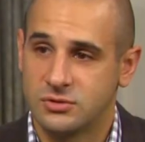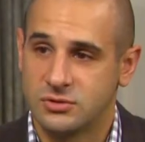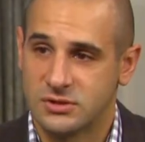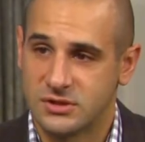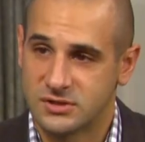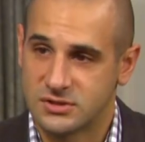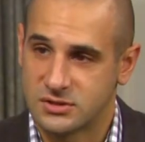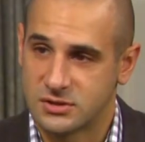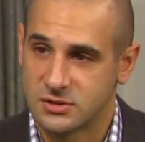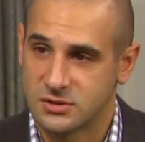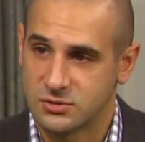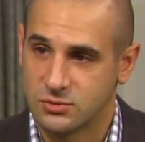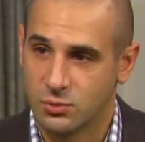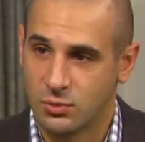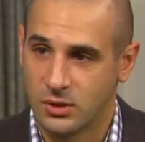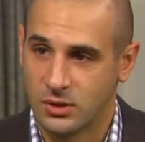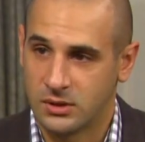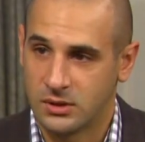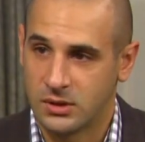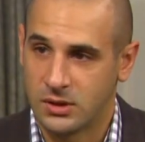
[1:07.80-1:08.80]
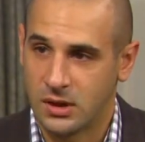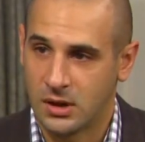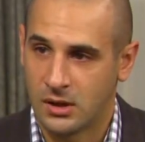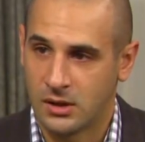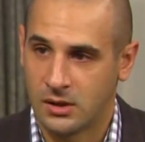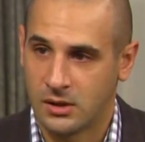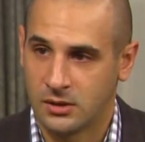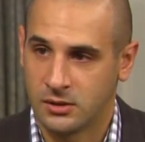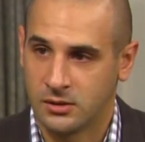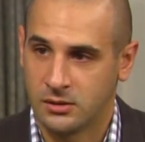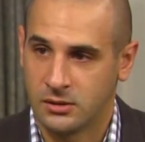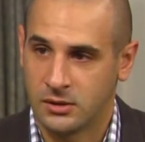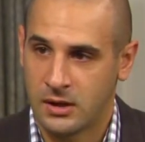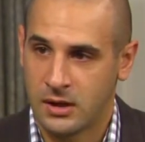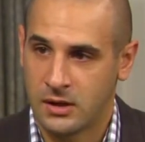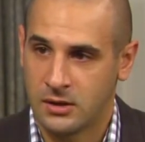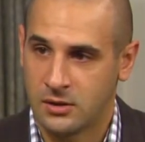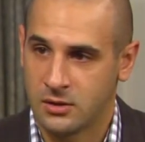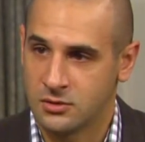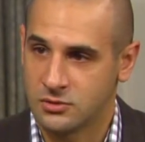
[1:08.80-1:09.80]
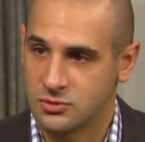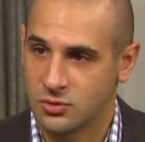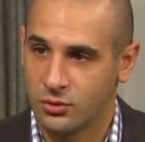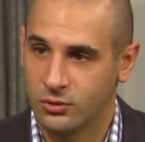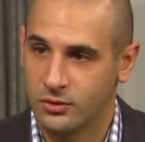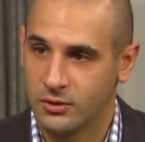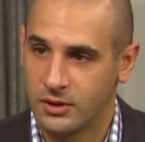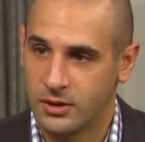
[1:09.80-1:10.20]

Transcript: sisters, one uh, eight years older